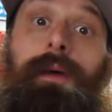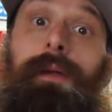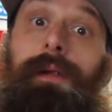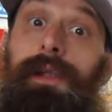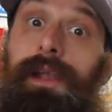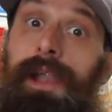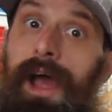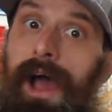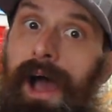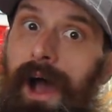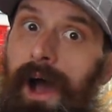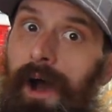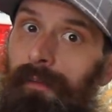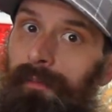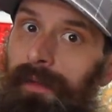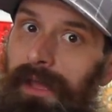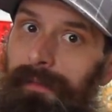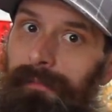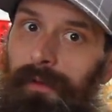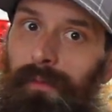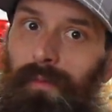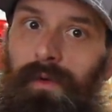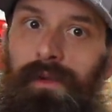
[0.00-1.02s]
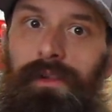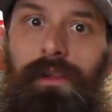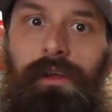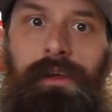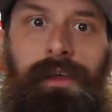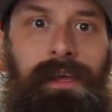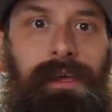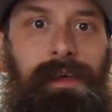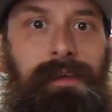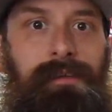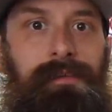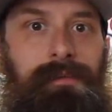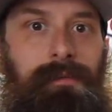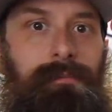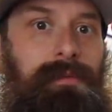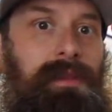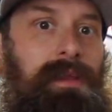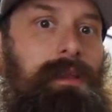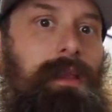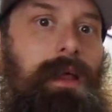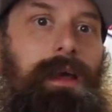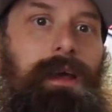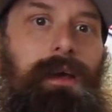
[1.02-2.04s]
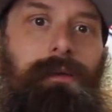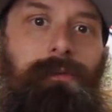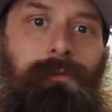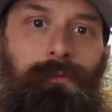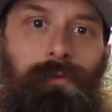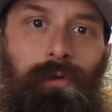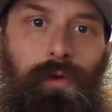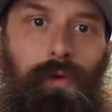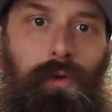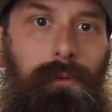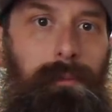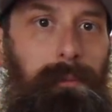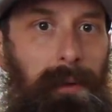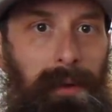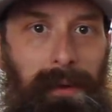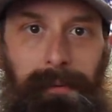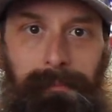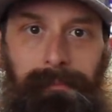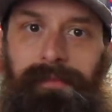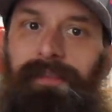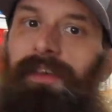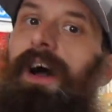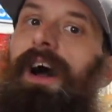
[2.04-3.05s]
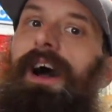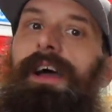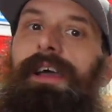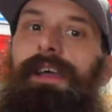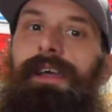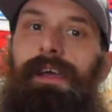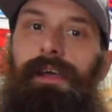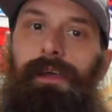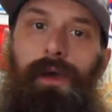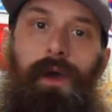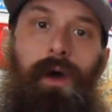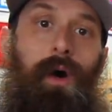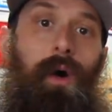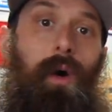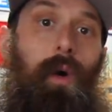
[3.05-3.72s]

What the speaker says: now maybe we're looking at something like a fuel pump dying,